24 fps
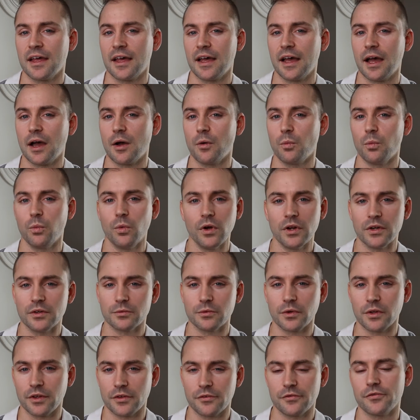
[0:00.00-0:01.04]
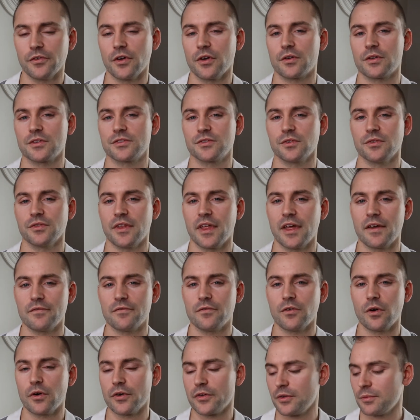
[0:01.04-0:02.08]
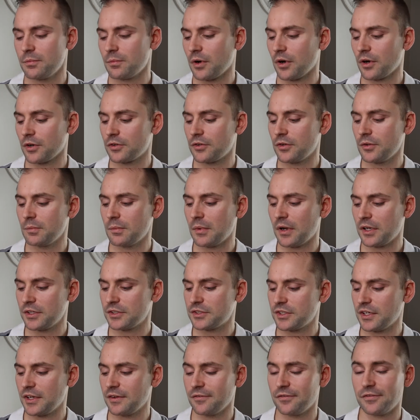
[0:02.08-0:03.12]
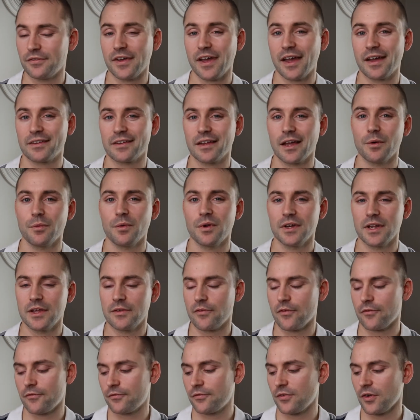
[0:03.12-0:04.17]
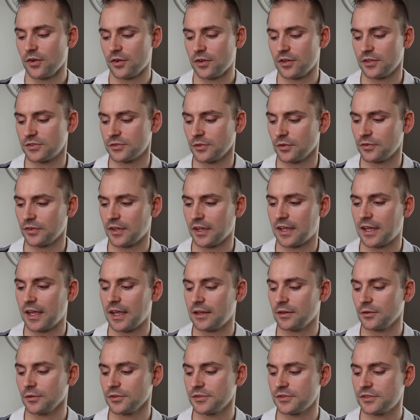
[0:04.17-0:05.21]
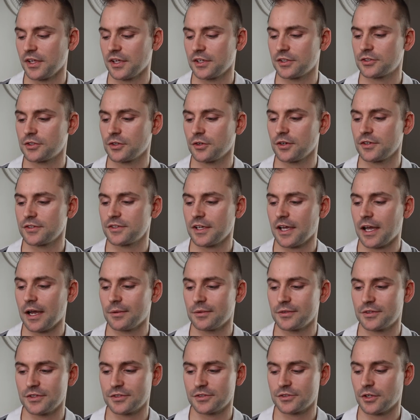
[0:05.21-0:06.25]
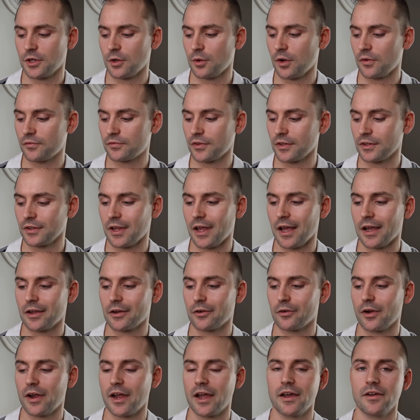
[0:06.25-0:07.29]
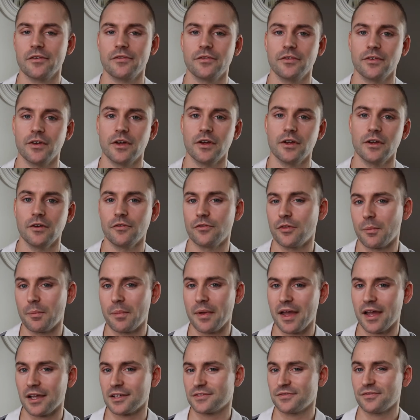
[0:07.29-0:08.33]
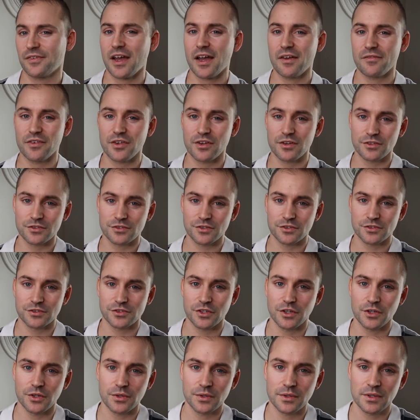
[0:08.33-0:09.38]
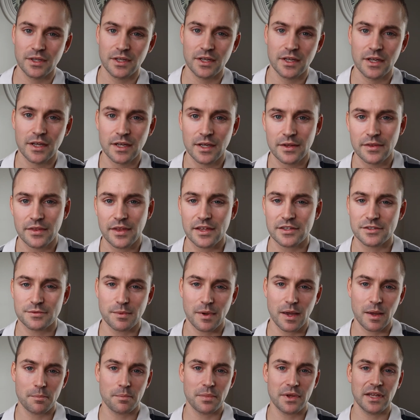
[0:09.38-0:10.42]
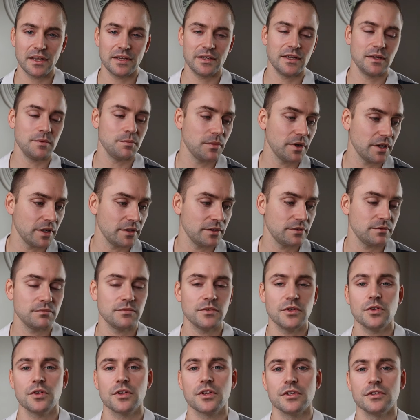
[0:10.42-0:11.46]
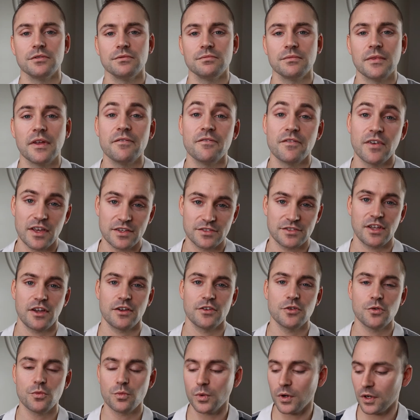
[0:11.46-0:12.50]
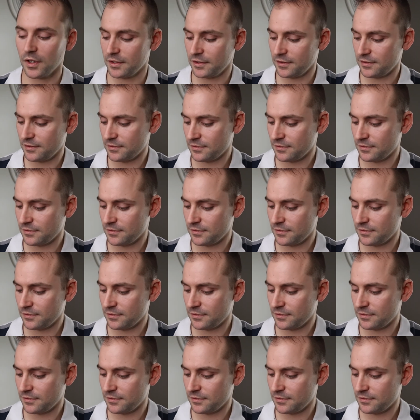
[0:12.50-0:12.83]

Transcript: I wouldn't really focus on that volume bar too much. In fact, I wouldn't even focus on the candlestick charts. I would just go off the line graph of the past 5 years or so. That's my opinion, but you can invest how you want.